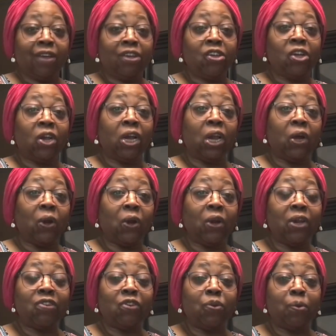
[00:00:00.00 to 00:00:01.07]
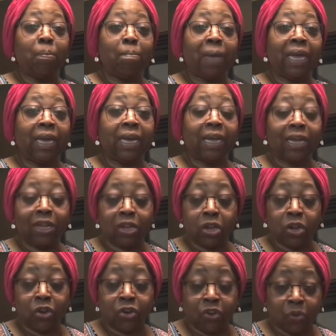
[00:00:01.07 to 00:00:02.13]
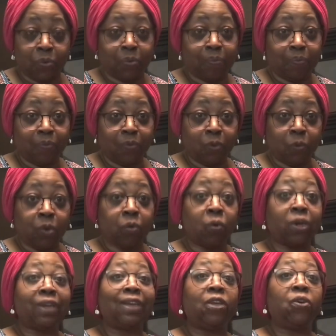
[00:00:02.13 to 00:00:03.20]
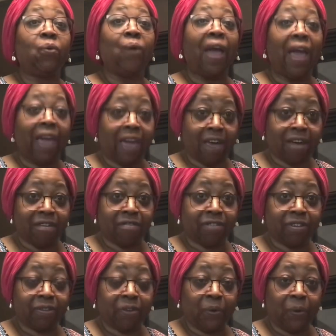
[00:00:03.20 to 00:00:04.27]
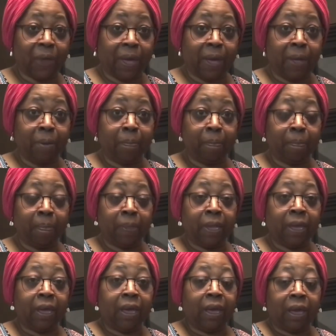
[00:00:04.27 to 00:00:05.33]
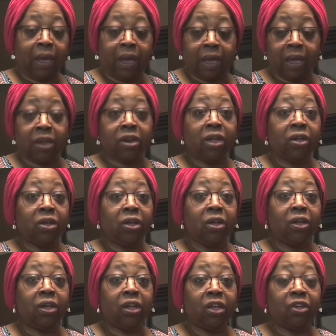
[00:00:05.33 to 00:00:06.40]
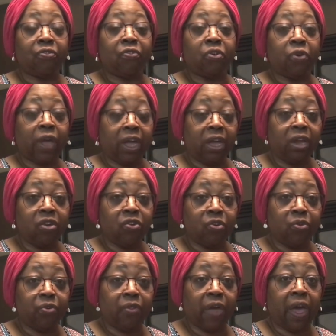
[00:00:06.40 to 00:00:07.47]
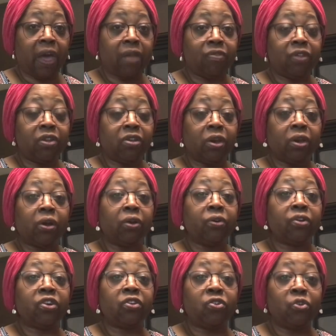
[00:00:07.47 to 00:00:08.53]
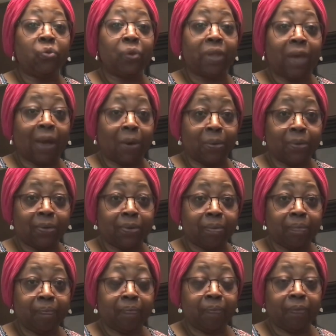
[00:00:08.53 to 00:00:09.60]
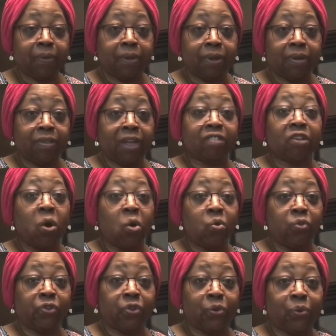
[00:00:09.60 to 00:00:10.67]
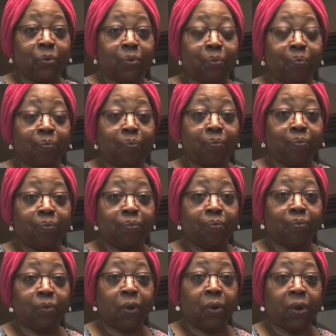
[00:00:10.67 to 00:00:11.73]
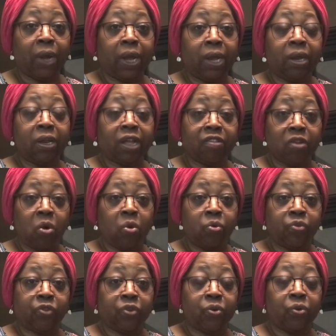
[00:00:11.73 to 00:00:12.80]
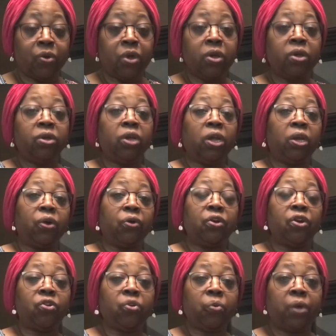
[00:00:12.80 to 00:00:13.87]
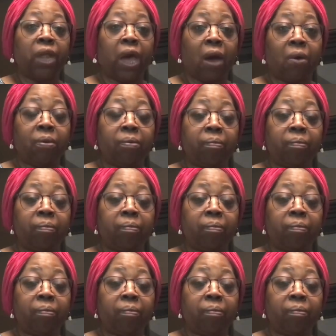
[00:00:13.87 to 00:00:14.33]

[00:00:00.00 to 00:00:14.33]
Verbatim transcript: You learn to make do with what you have. Okay? And if you can't do that, then you learn to do without. That's old school. All right? That's old school. You learn to do without.